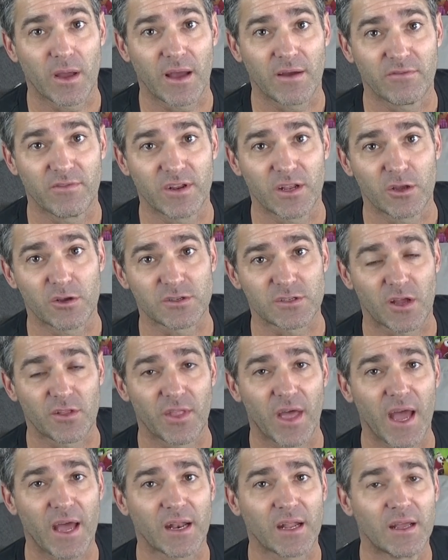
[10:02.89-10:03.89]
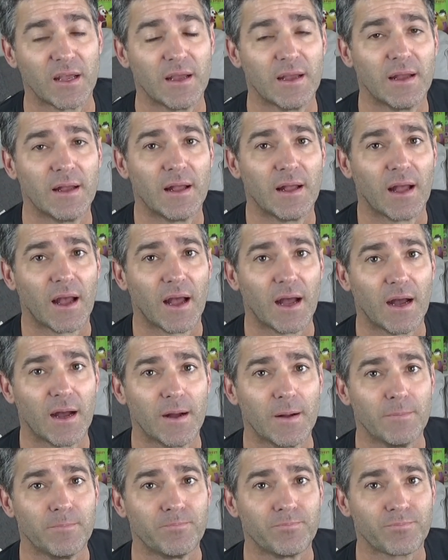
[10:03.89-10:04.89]
I have videos on that.
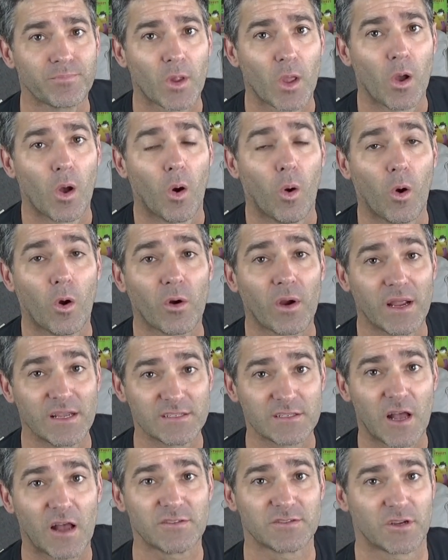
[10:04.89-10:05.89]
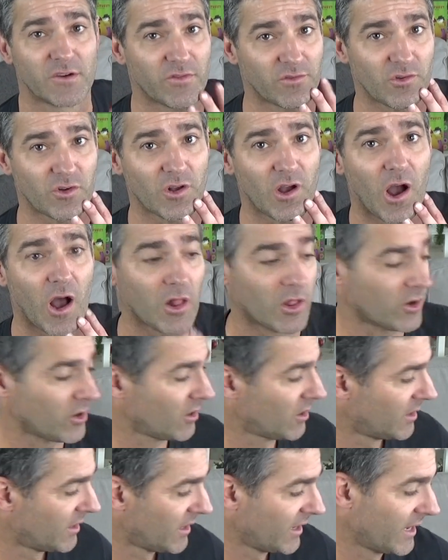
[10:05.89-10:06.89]
Um, or a soft cervical
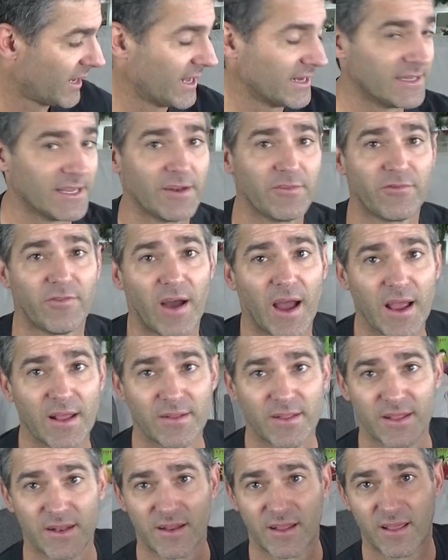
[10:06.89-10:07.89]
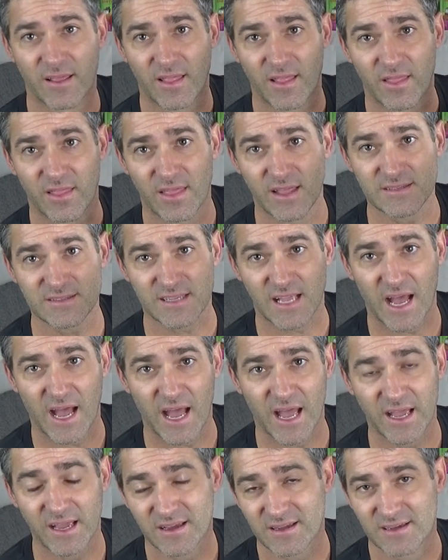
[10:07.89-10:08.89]
collar. And I did find that this
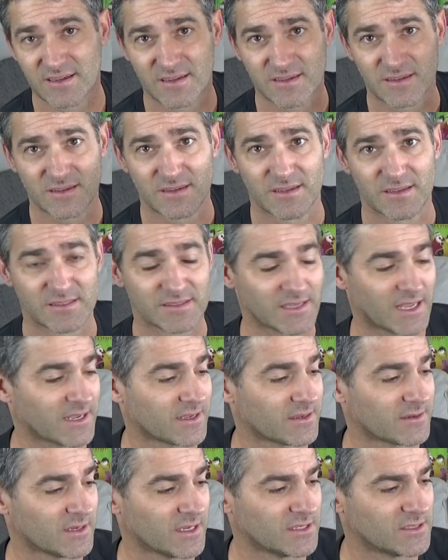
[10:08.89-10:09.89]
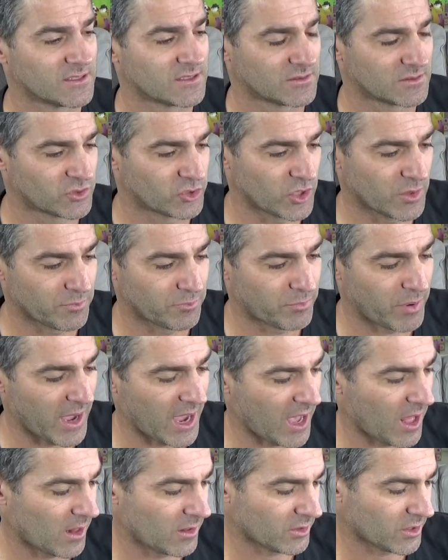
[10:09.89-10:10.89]
guy, it's like, it's
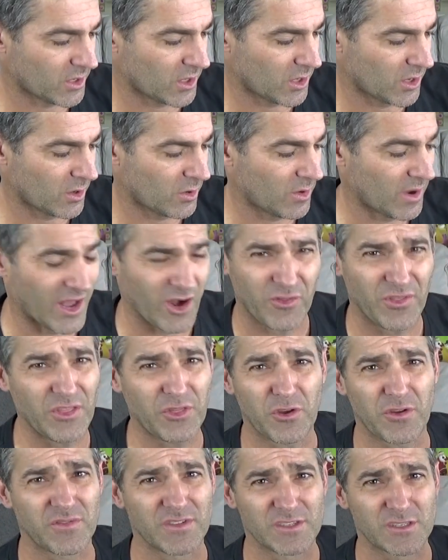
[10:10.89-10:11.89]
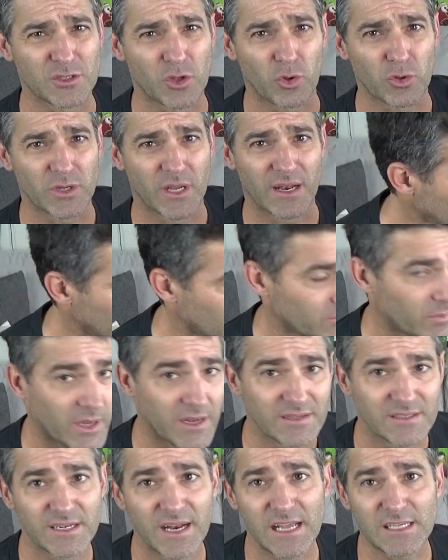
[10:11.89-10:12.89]
TripPalGo. I don't think they're even sold yet, but
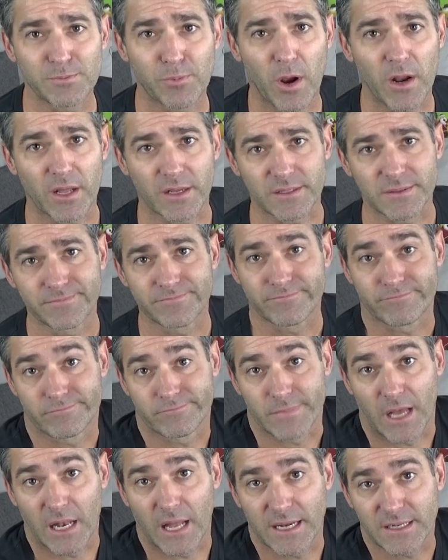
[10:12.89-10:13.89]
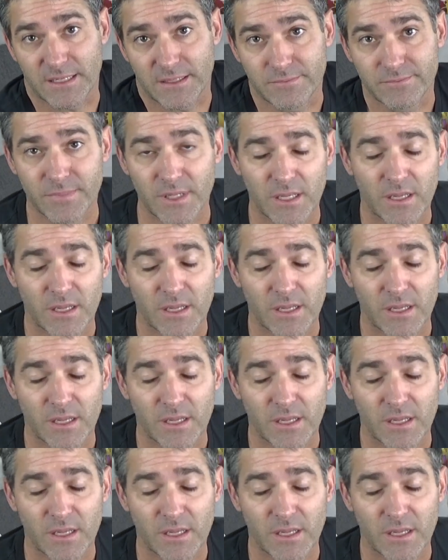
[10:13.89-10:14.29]
it's a nice product. I liked it.